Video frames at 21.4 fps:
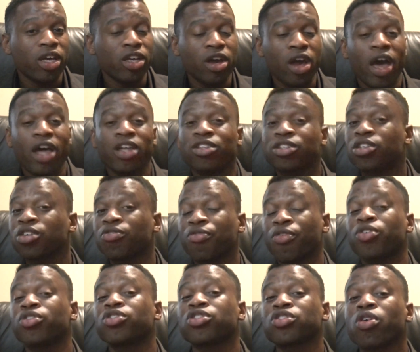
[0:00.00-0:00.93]
as
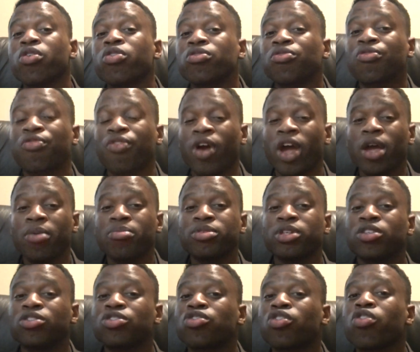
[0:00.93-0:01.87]
for certain frames
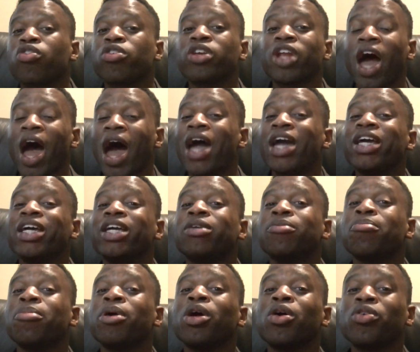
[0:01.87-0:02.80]
and certain height
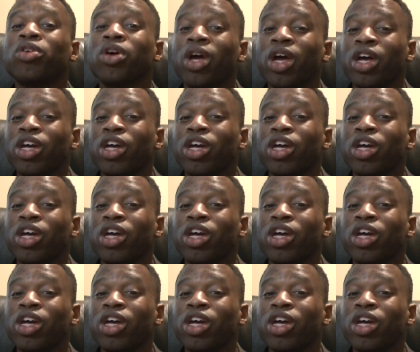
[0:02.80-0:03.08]
and build,